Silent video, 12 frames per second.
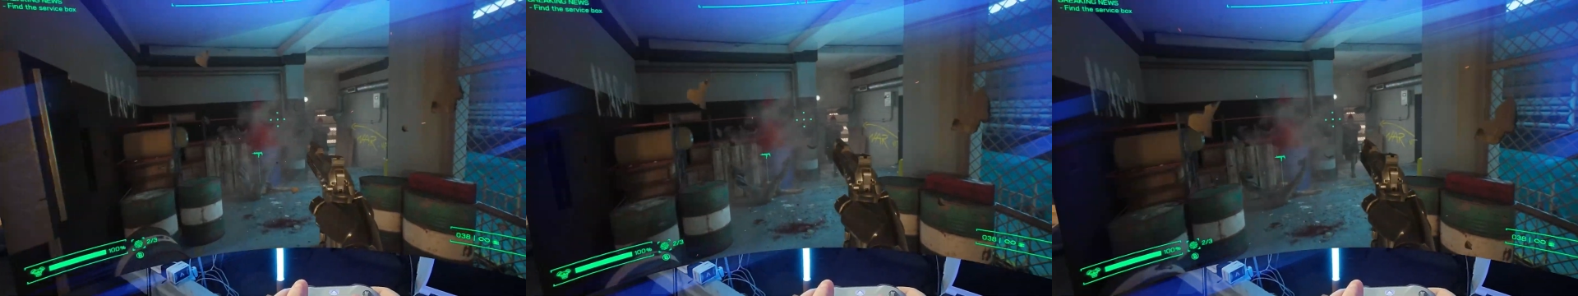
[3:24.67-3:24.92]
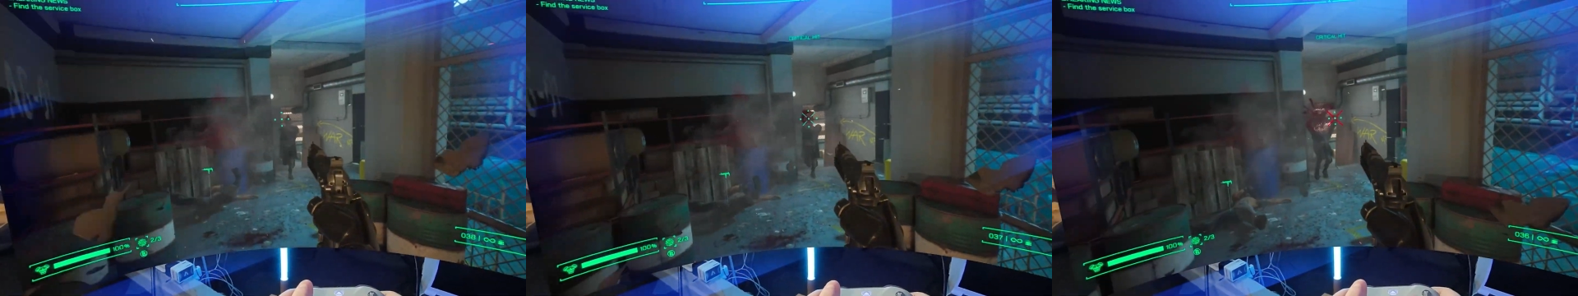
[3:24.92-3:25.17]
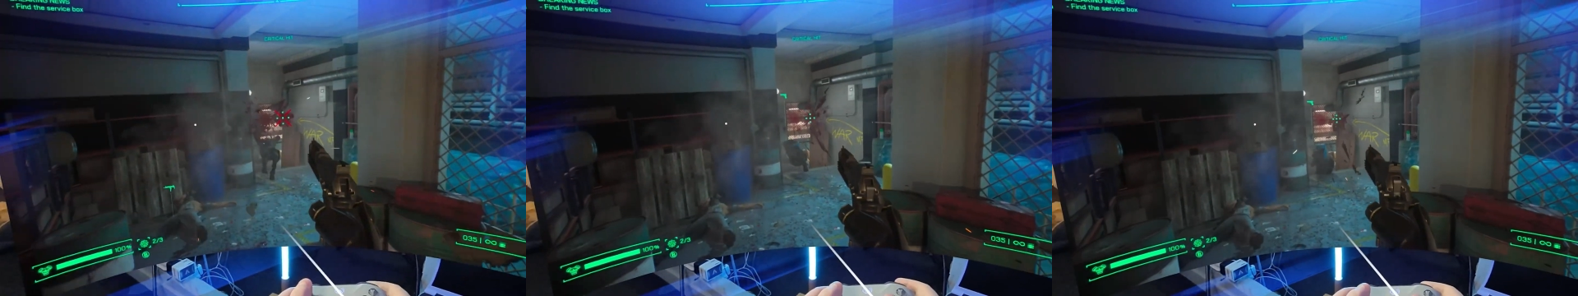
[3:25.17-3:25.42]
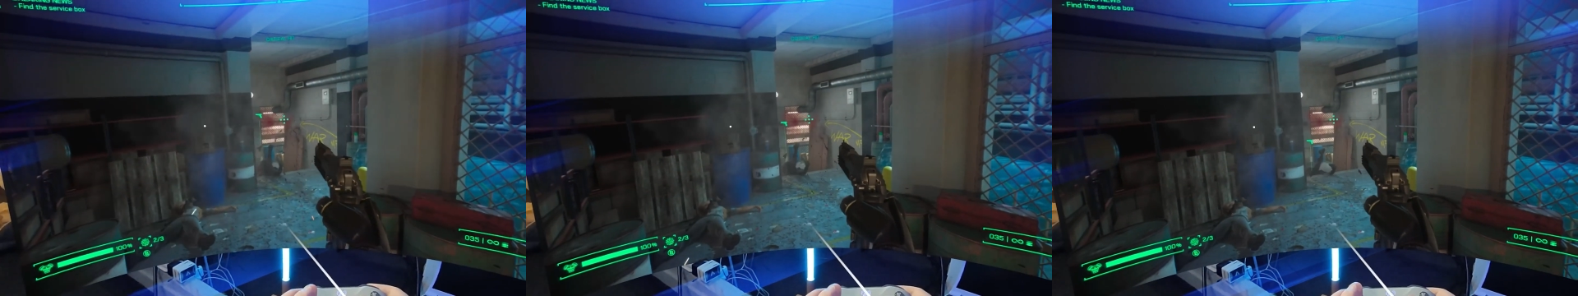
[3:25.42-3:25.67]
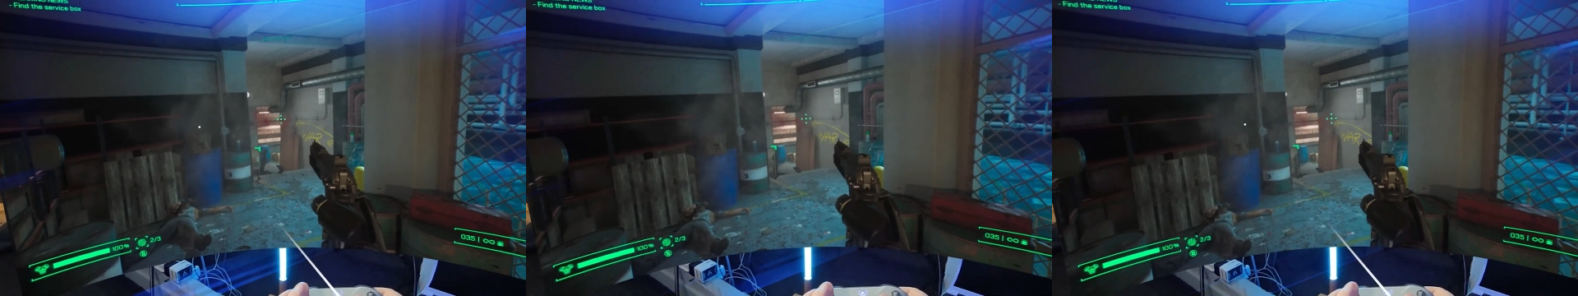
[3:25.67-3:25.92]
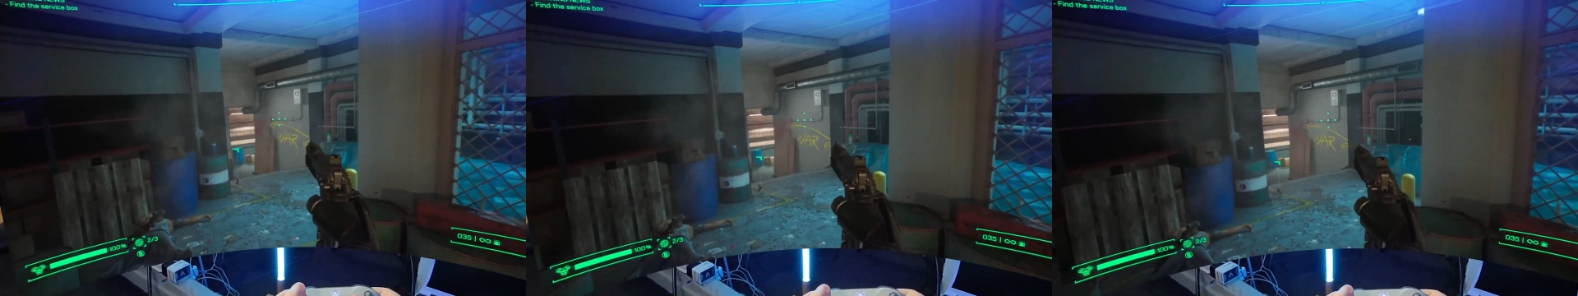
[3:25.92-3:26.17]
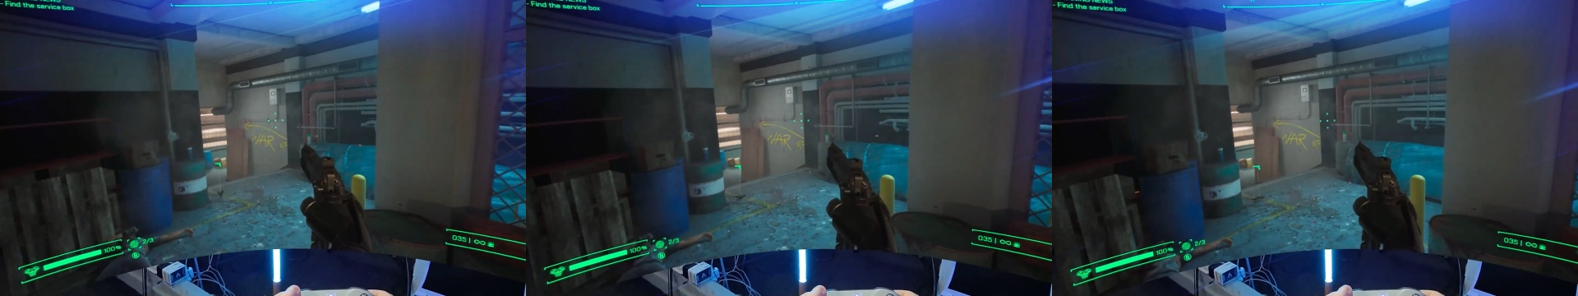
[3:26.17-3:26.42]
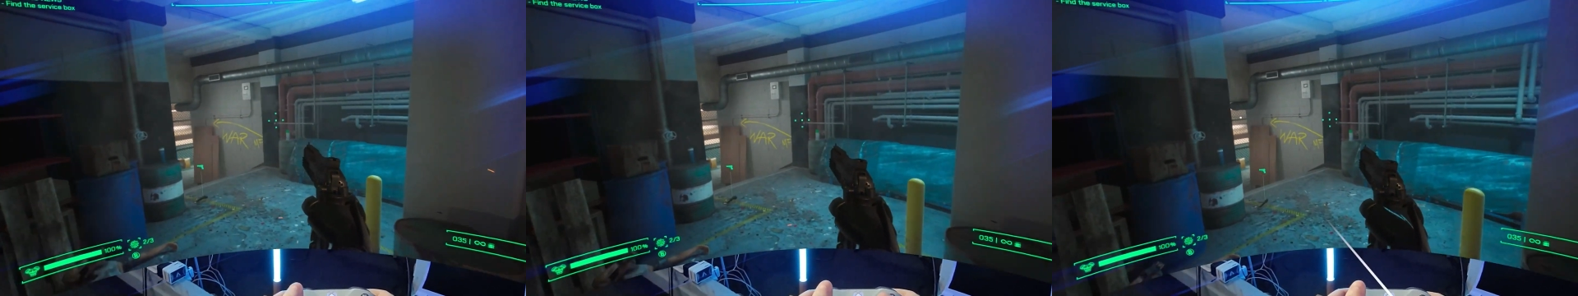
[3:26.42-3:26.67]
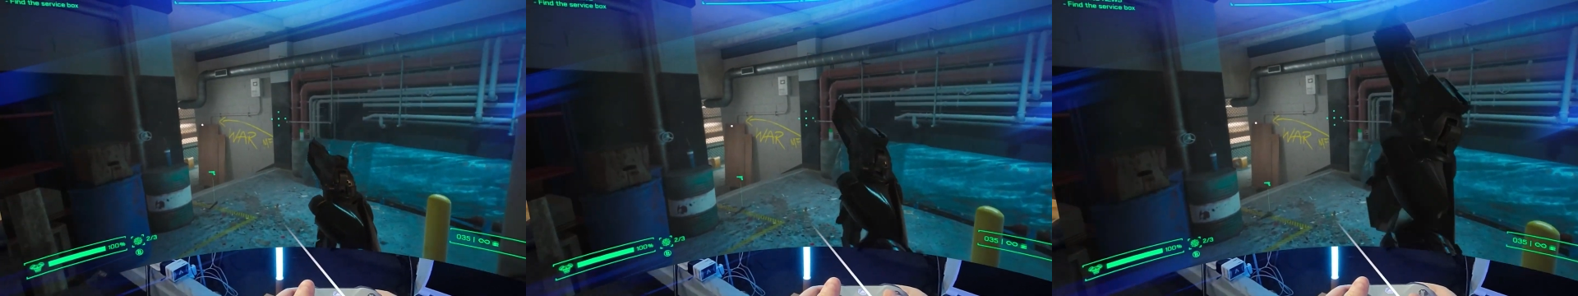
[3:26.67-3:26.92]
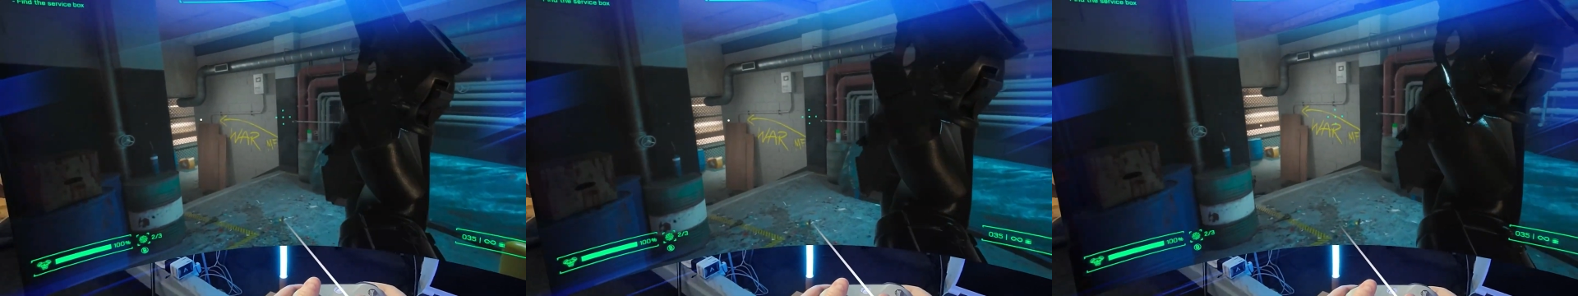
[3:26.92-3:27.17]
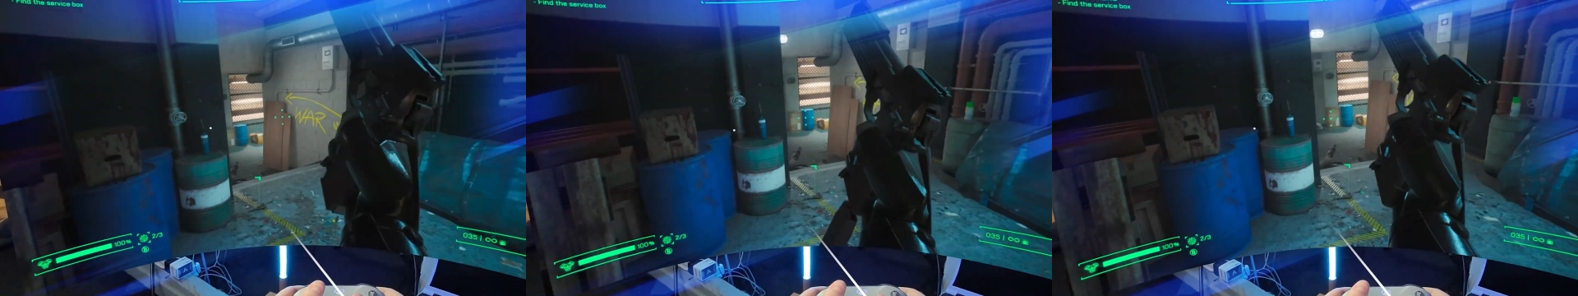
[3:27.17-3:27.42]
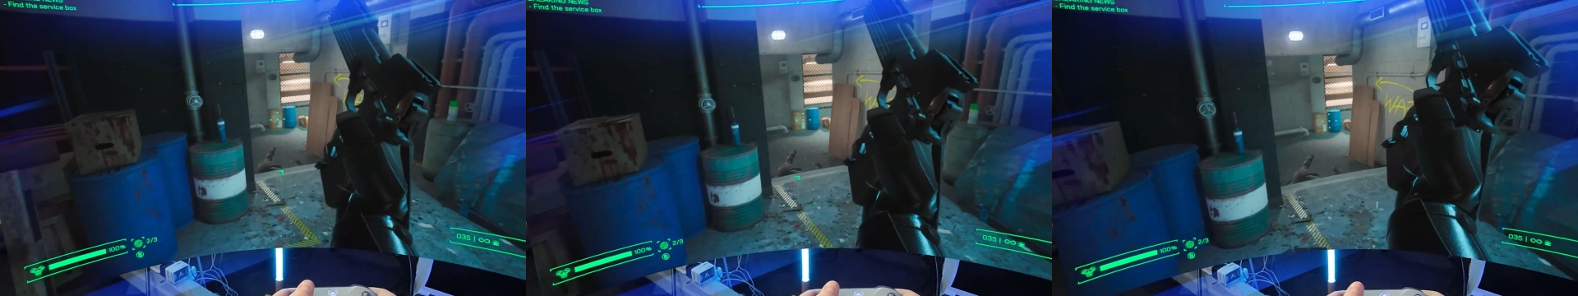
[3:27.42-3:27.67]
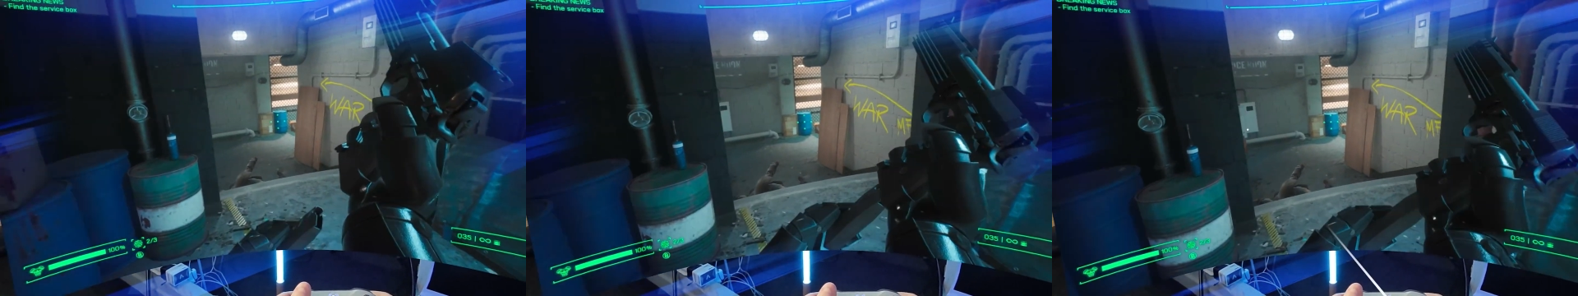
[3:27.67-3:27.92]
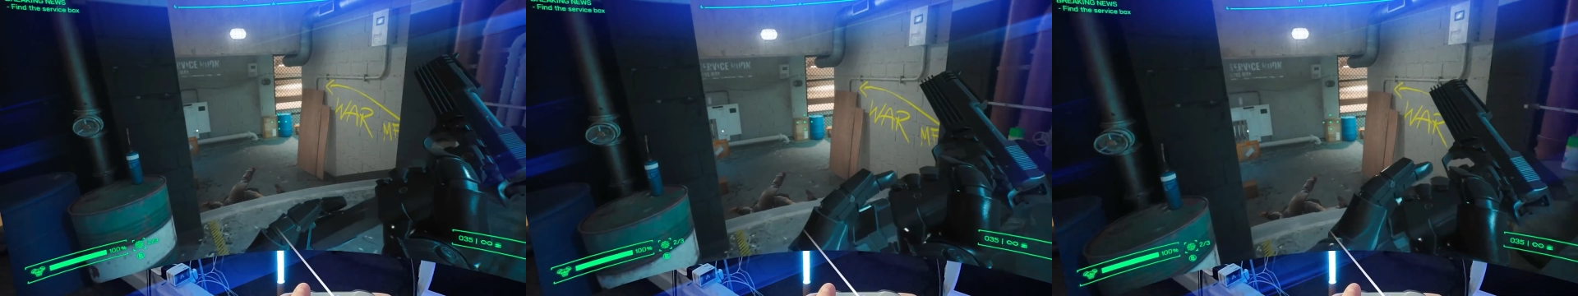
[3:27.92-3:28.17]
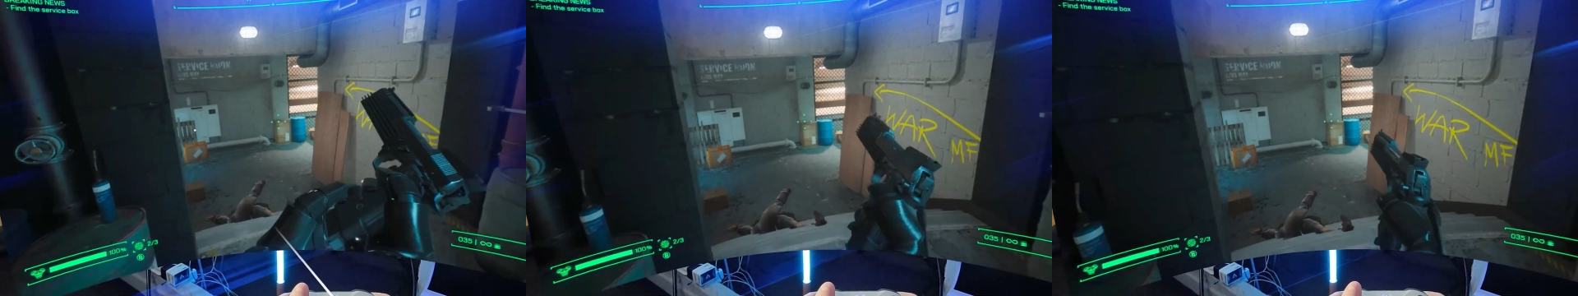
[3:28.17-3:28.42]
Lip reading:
No face is visible, so there are no lips to read.